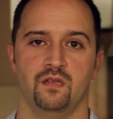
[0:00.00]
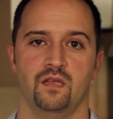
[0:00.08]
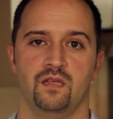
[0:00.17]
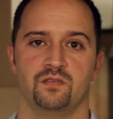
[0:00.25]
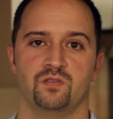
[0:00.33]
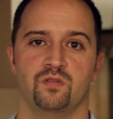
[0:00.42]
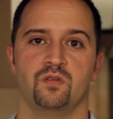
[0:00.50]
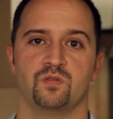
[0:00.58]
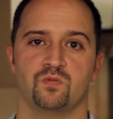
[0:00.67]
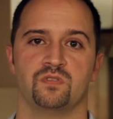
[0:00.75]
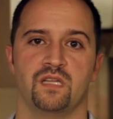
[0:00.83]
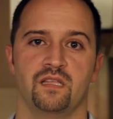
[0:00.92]
So those
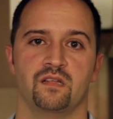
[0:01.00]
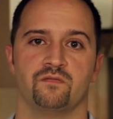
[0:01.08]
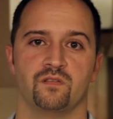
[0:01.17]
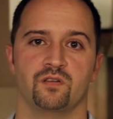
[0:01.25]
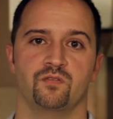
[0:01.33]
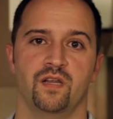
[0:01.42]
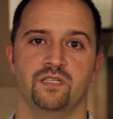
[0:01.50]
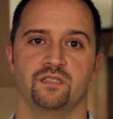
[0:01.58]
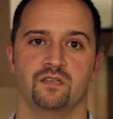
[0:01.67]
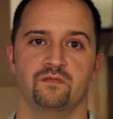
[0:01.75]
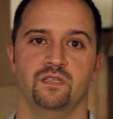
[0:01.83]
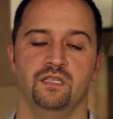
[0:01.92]
will stay there for the duration
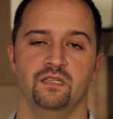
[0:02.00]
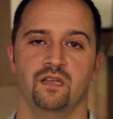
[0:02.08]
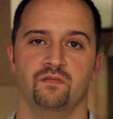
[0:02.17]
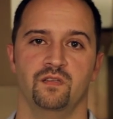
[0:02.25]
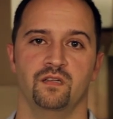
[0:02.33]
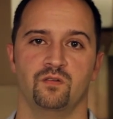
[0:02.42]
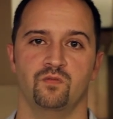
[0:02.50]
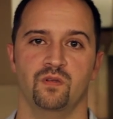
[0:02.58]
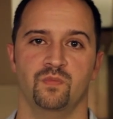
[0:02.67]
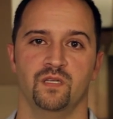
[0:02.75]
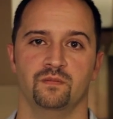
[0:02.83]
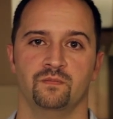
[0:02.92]
of the
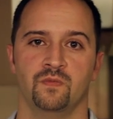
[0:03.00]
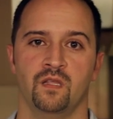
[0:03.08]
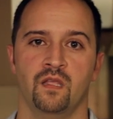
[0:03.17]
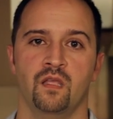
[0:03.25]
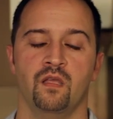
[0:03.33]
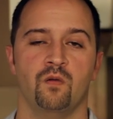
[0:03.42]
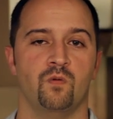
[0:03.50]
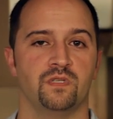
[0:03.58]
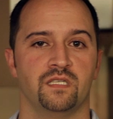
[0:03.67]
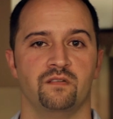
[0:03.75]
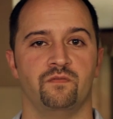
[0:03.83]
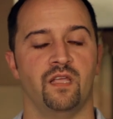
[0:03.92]
equipment. Once
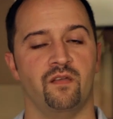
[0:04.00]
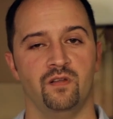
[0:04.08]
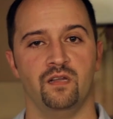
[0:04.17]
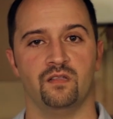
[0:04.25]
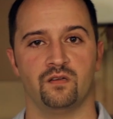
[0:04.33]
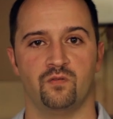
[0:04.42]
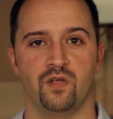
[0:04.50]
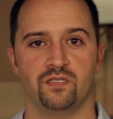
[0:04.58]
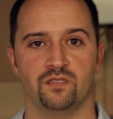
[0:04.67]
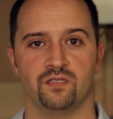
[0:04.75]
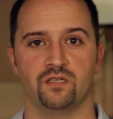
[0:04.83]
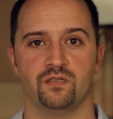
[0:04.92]
again, if you have any other
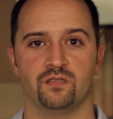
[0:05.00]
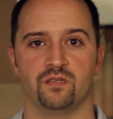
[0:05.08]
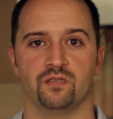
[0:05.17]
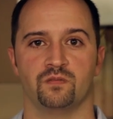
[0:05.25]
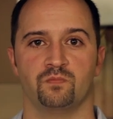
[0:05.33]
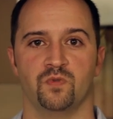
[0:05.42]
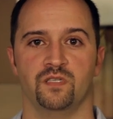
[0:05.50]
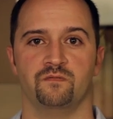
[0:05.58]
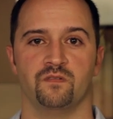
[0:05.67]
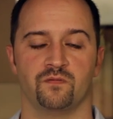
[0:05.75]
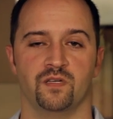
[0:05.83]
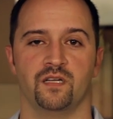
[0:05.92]
questions or concerns, please feel
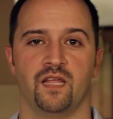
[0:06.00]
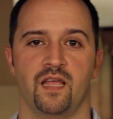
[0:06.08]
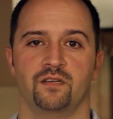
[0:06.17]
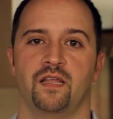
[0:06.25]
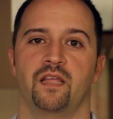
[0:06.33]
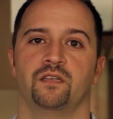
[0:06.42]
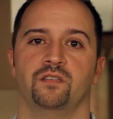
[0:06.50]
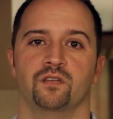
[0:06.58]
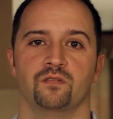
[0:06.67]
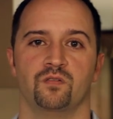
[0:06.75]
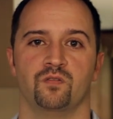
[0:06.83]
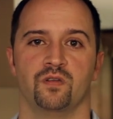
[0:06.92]
free to contact your
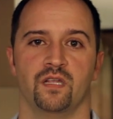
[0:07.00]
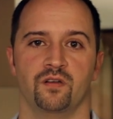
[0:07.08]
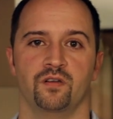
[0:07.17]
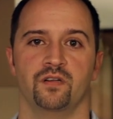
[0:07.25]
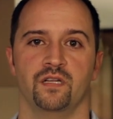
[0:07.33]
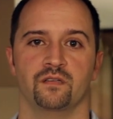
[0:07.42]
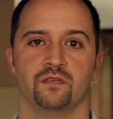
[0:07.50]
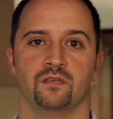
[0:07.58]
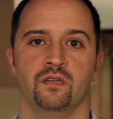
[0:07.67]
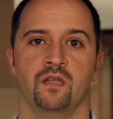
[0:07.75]
local Carrier dealer.